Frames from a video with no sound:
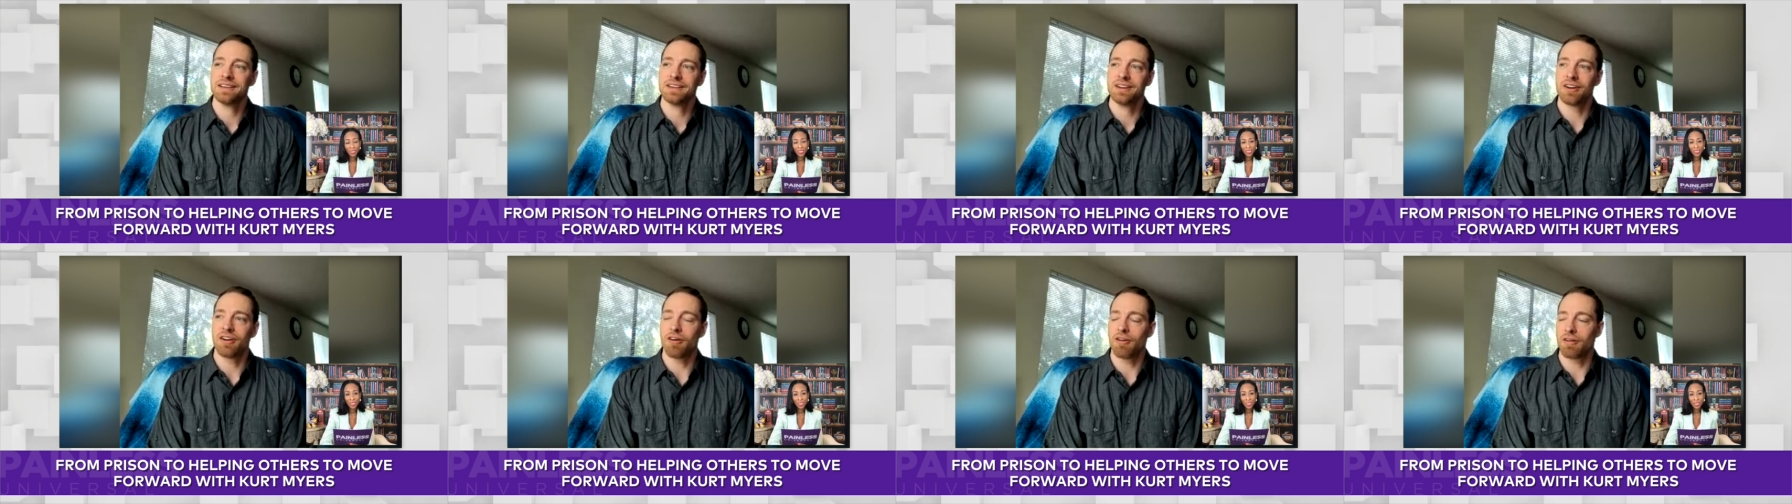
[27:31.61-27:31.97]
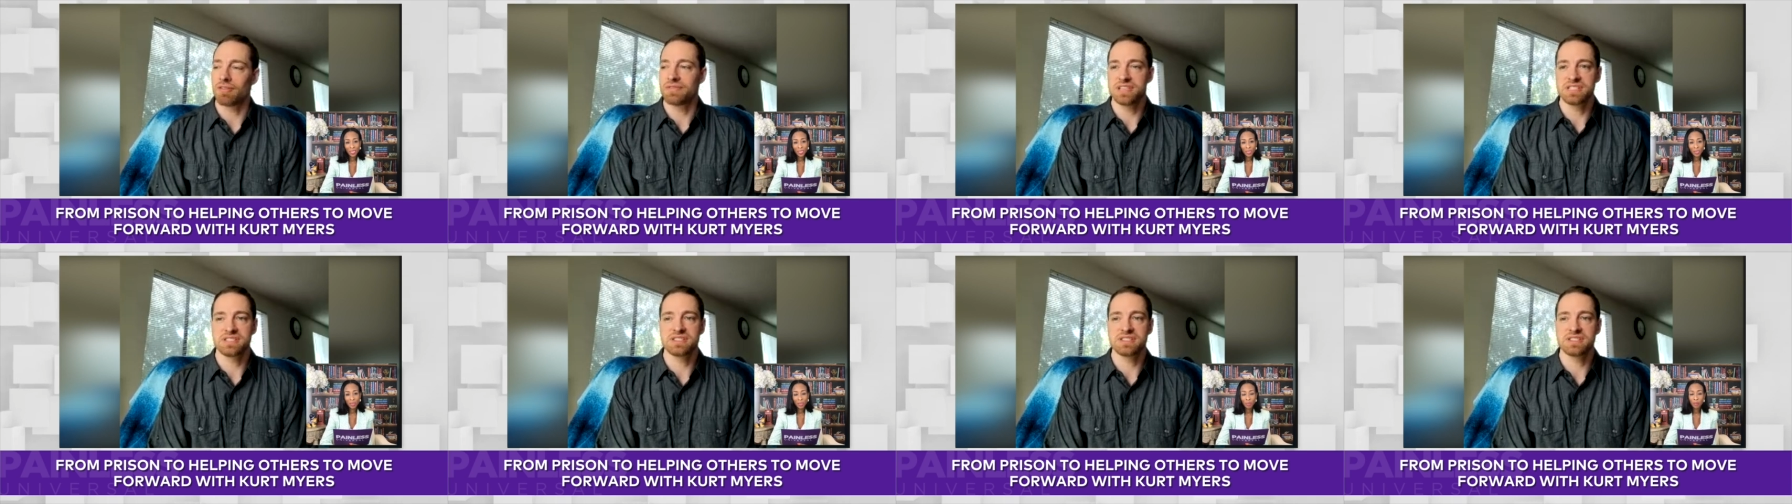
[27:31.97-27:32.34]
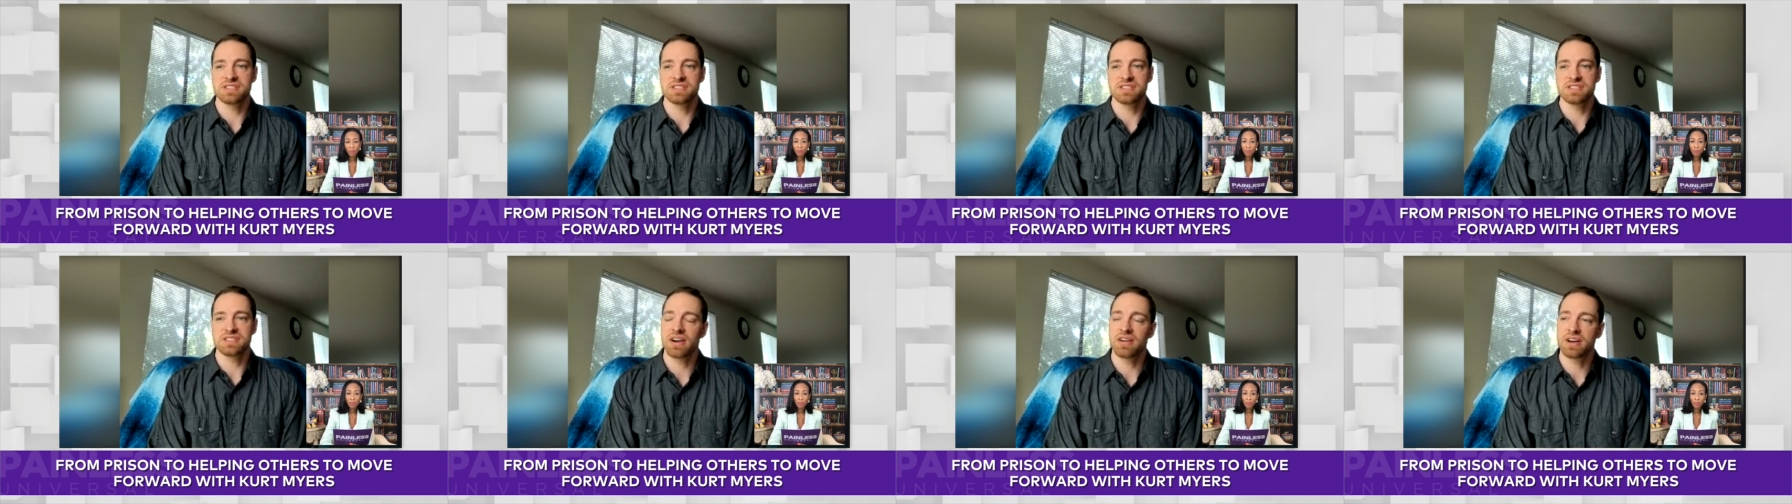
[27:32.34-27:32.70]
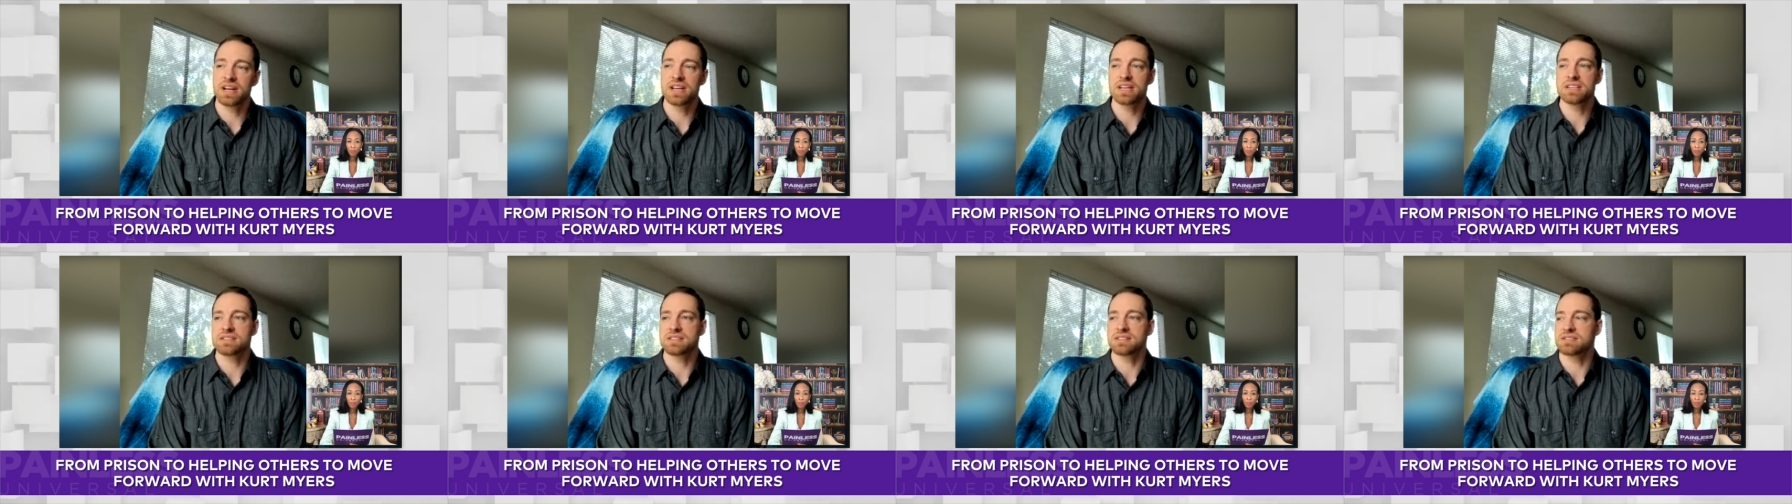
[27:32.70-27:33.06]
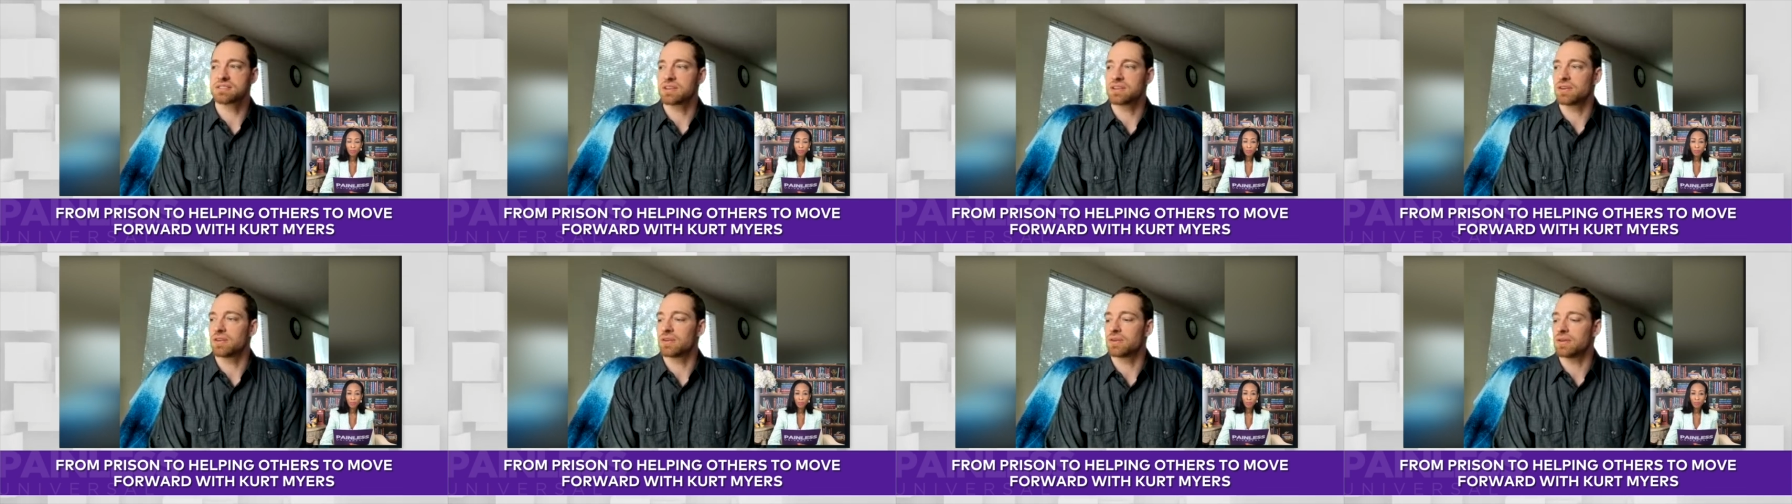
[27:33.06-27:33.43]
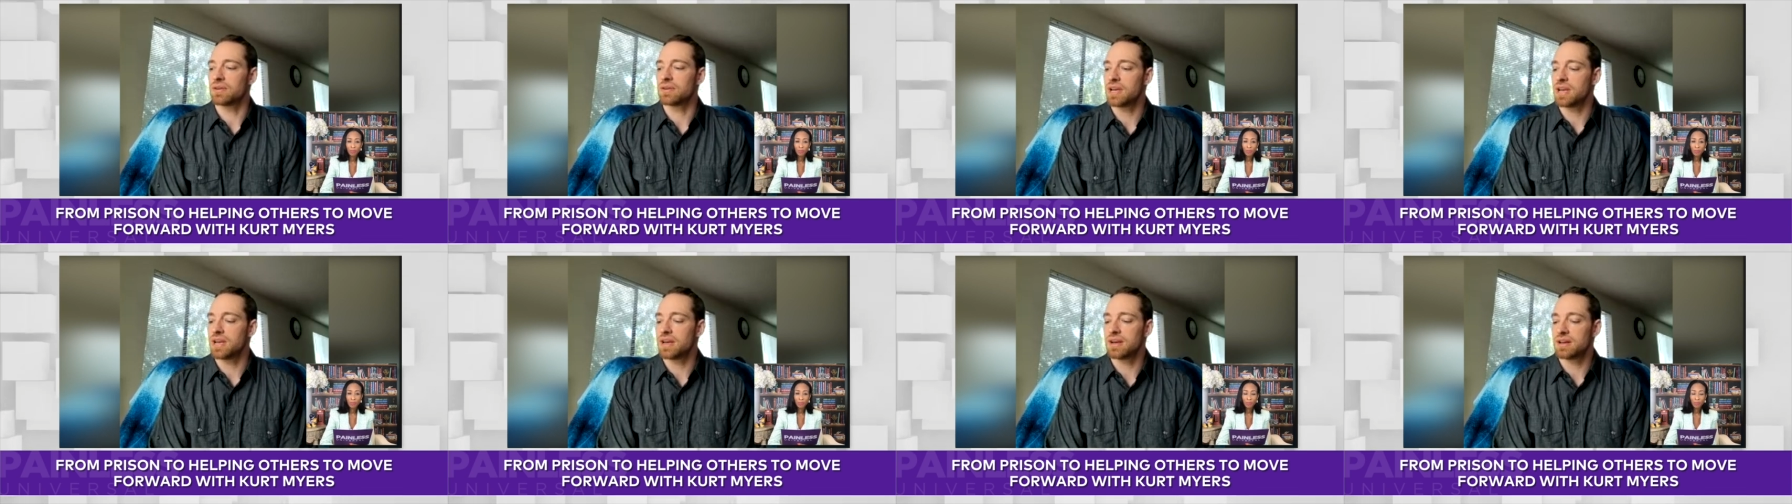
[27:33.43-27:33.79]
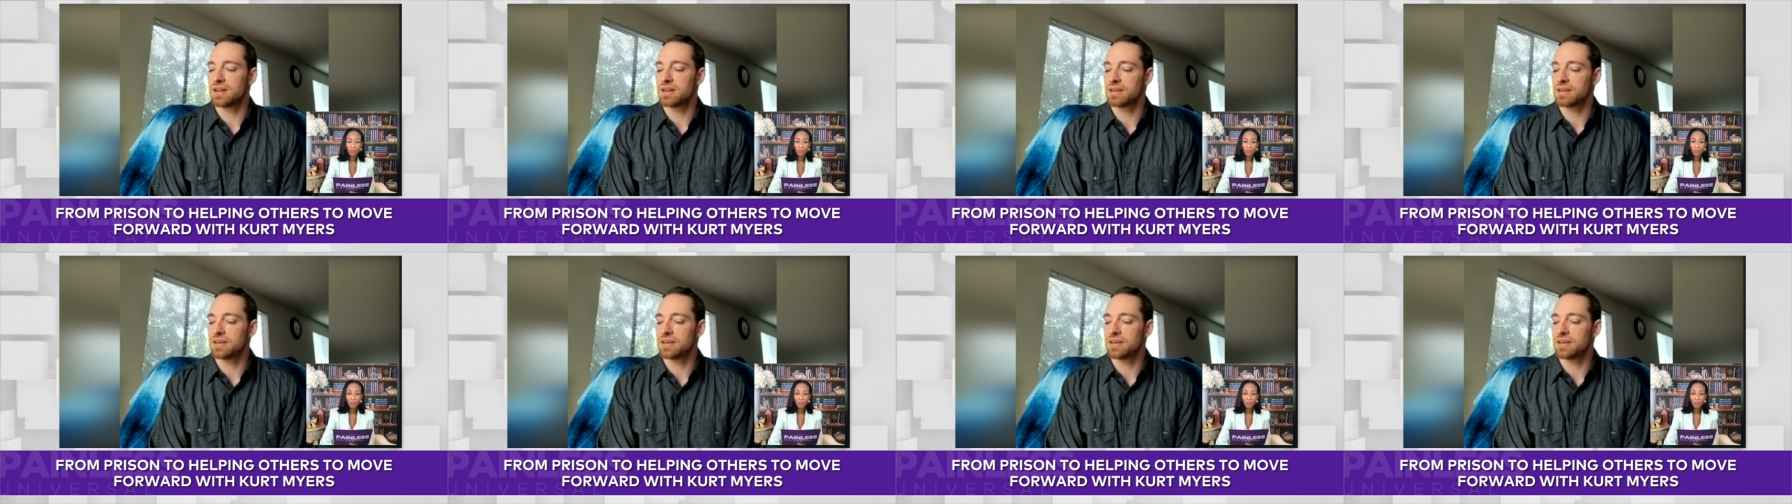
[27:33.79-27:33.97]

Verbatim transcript: all these different areas and so uh,